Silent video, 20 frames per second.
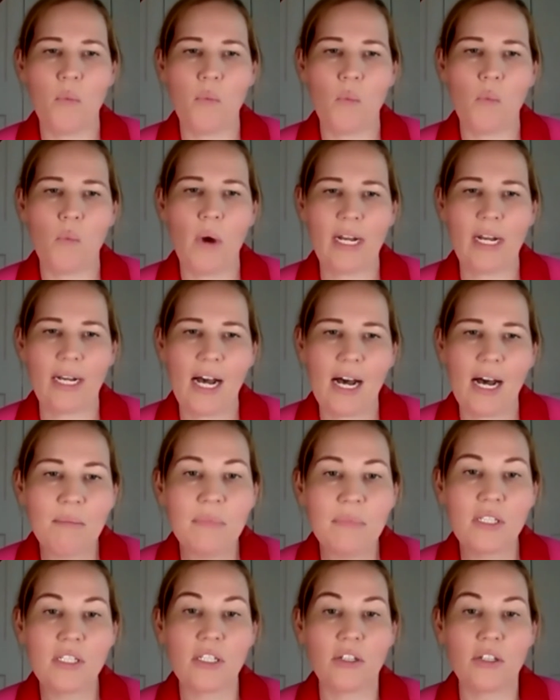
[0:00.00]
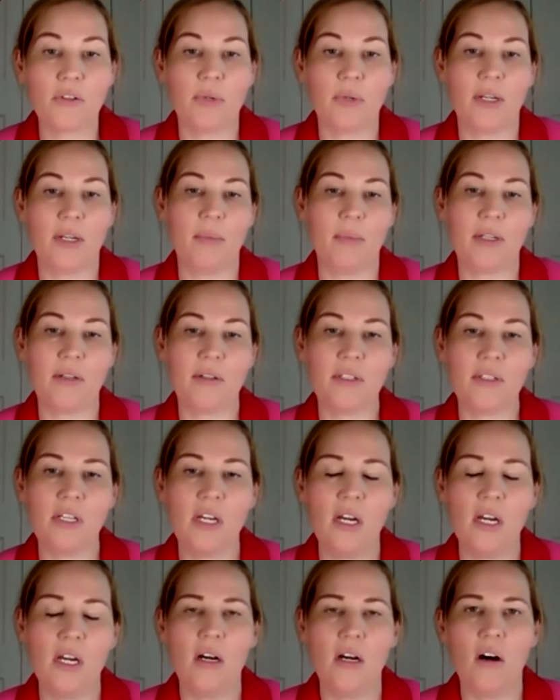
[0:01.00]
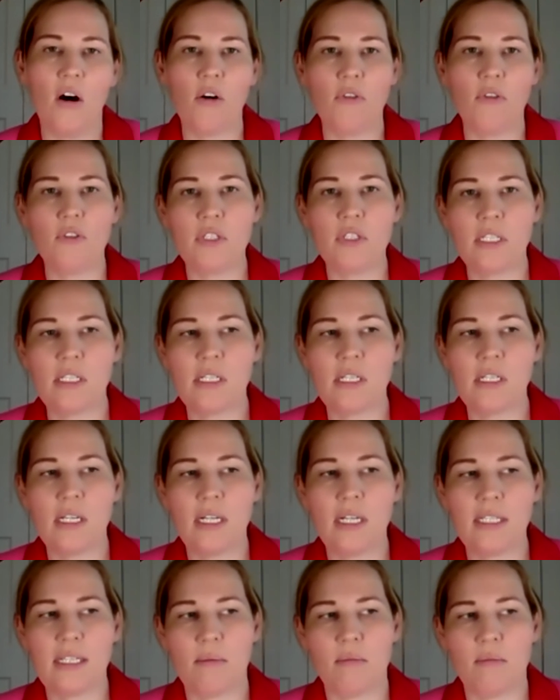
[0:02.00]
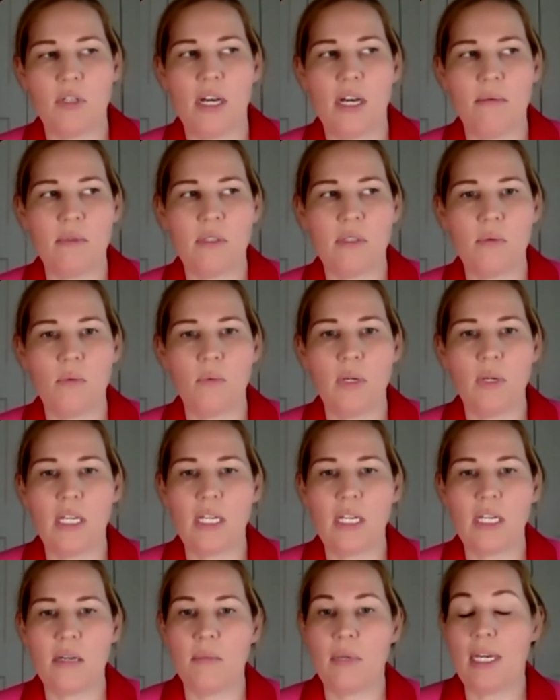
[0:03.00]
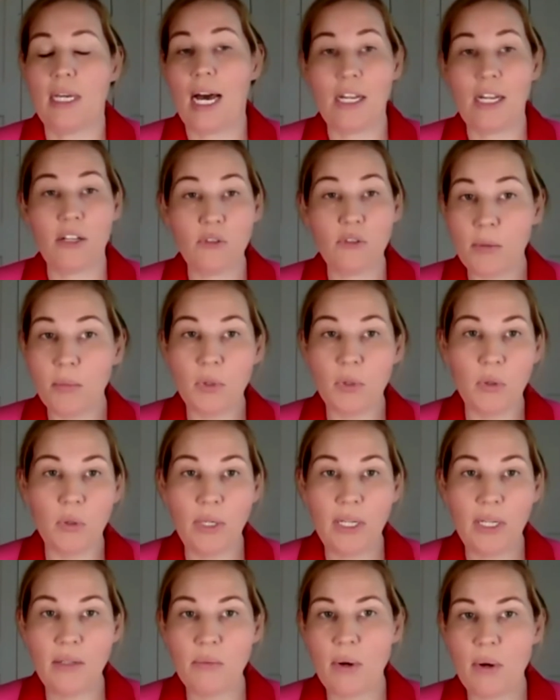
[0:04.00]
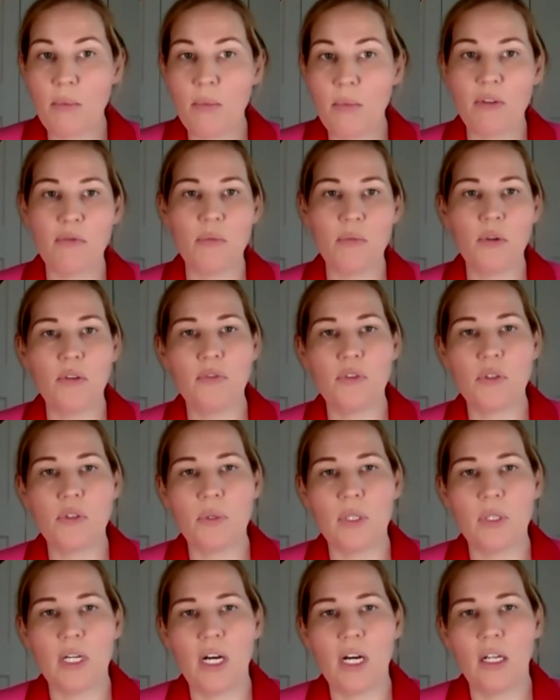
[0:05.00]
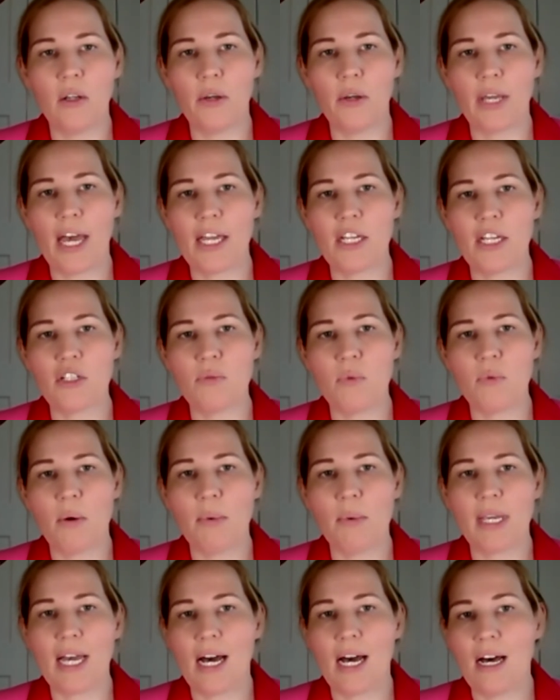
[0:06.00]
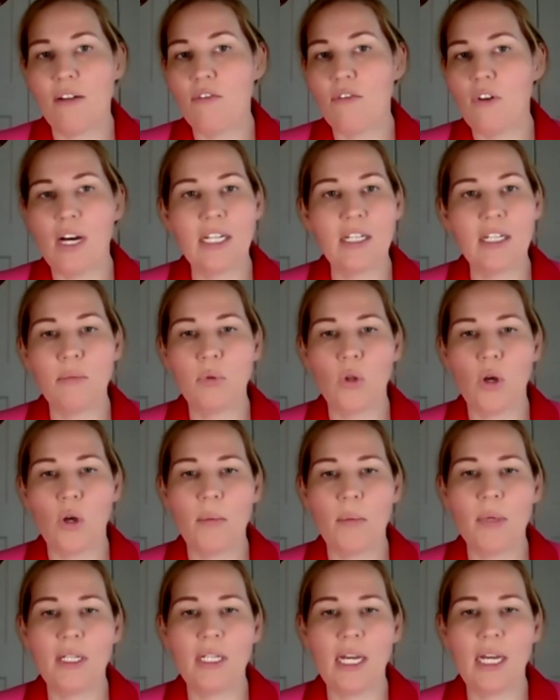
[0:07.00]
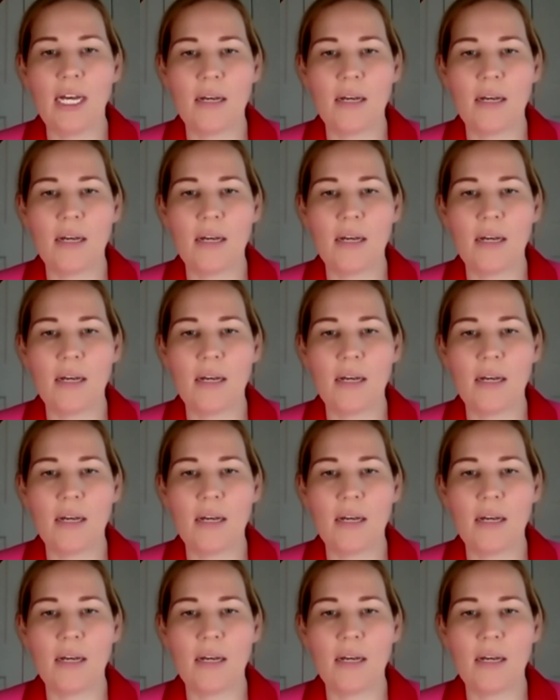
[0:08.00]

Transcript: when it comes to career, because often sometimes we can be underemployed when we've moved to a location where we can't find employment